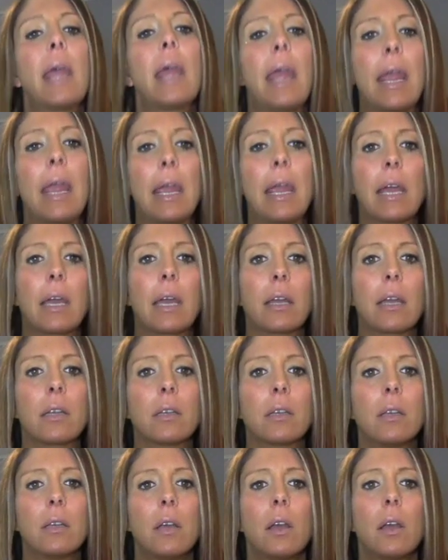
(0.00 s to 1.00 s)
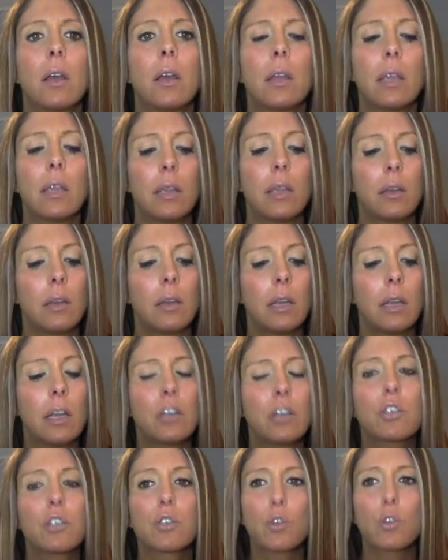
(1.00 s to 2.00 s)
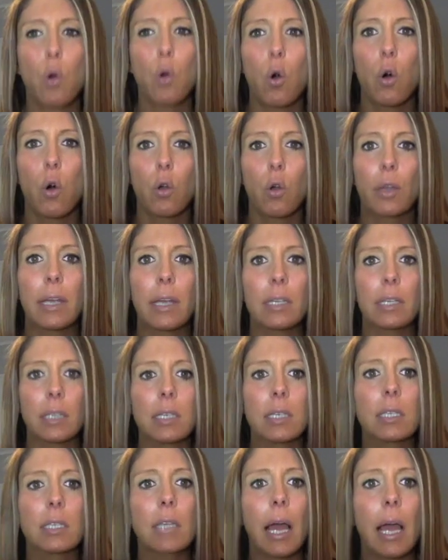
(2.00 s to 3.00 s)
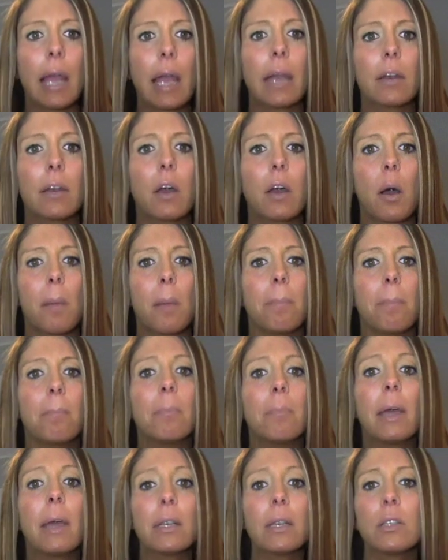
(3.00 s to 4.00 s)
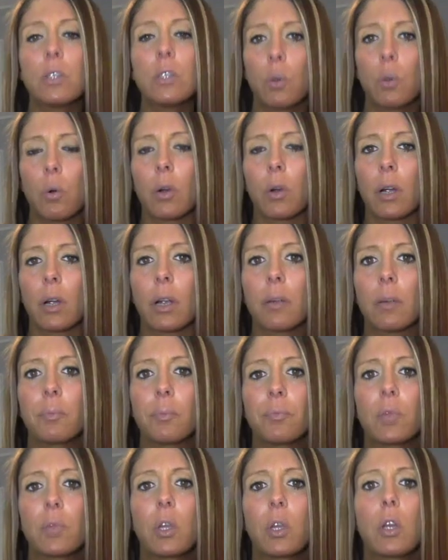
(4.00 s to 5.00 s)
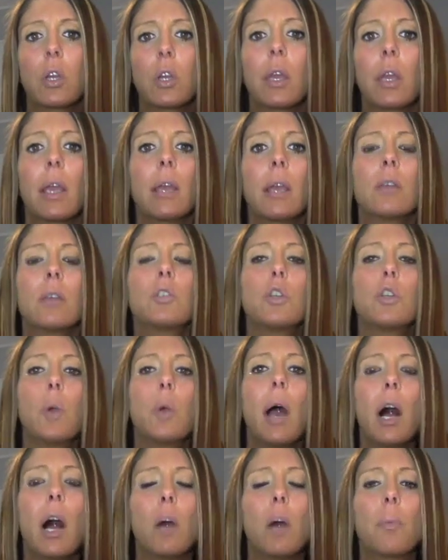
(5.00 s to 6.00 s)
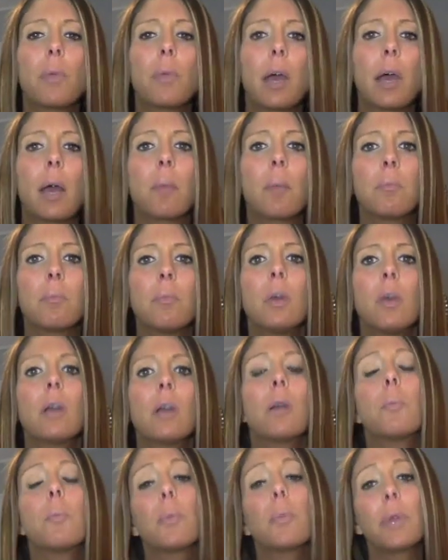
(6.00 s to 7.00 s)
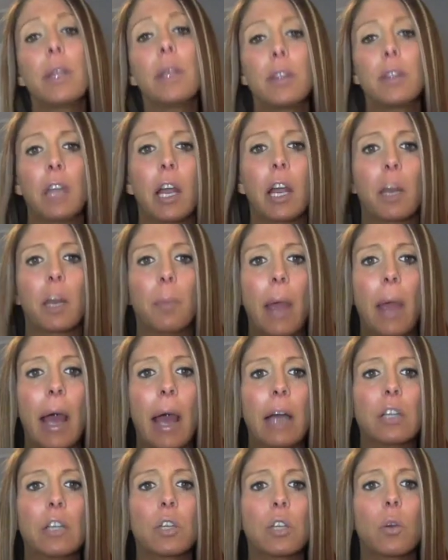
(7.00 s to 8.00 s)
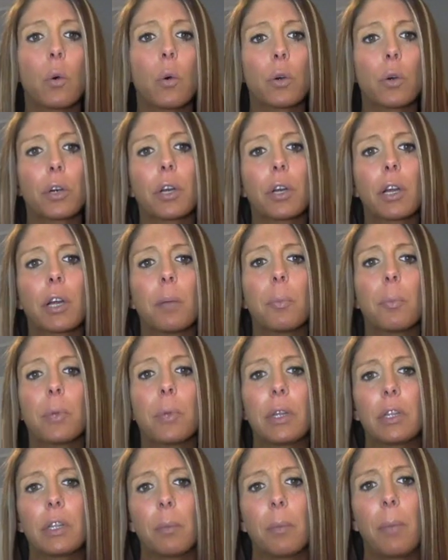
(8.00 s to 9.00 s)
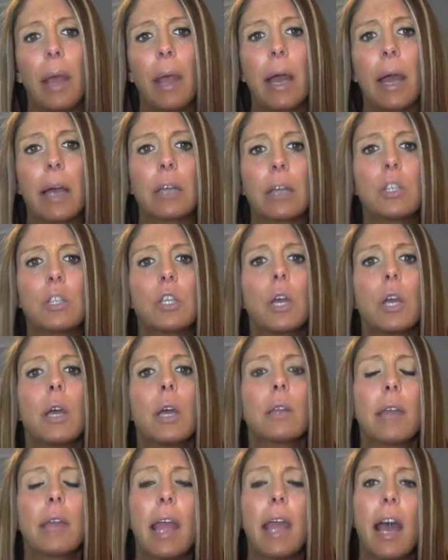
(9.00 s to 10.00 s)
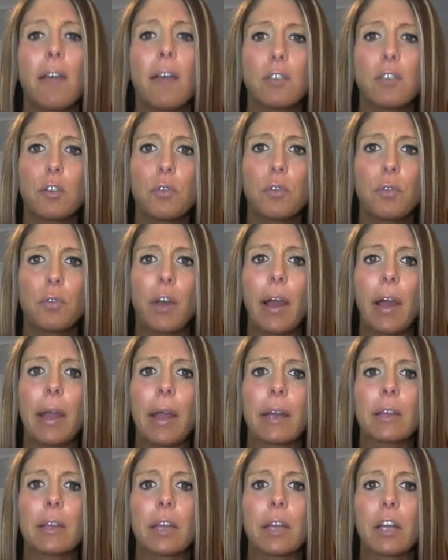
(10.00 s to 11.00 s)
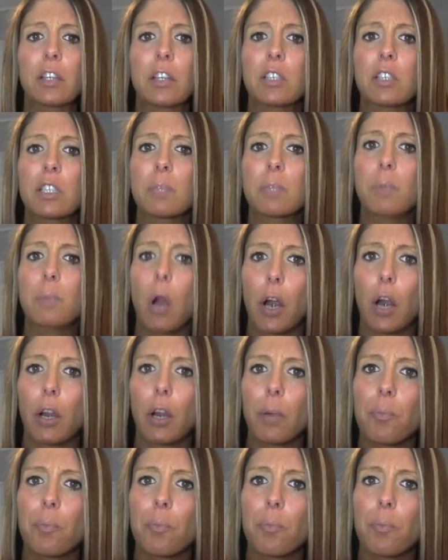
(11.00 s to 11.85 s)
And each soul gets assigned a mentor to help them complete their badge. In order to complete the badge, they have to find their spark.